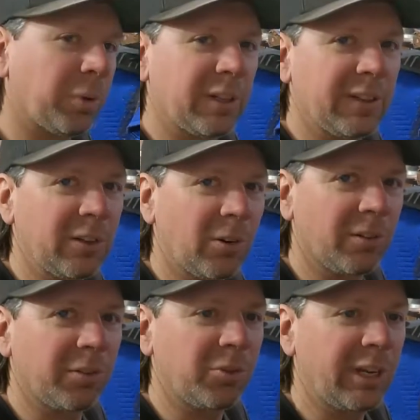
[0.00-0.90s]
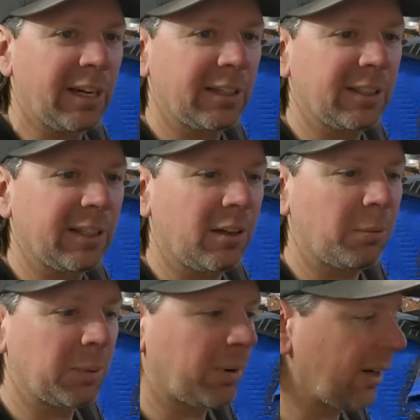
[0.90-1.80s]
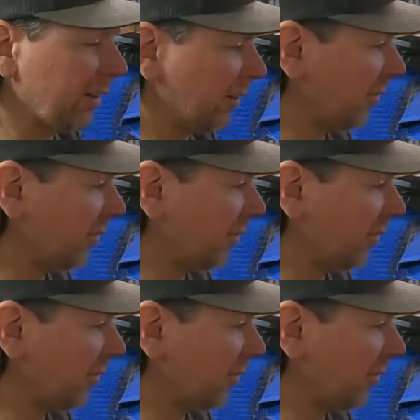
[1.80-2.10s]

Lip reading: put in the order from Janik to get all my parts